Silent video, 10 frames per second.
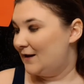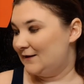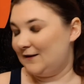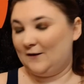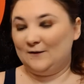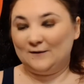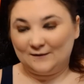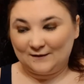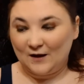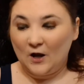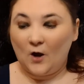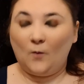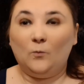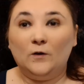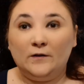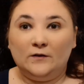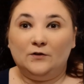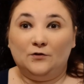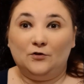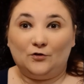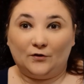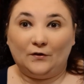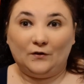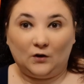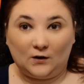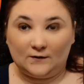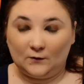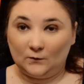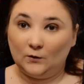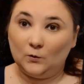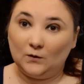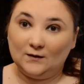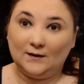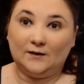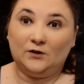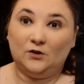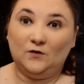So, what is your thoughts on the whole collection?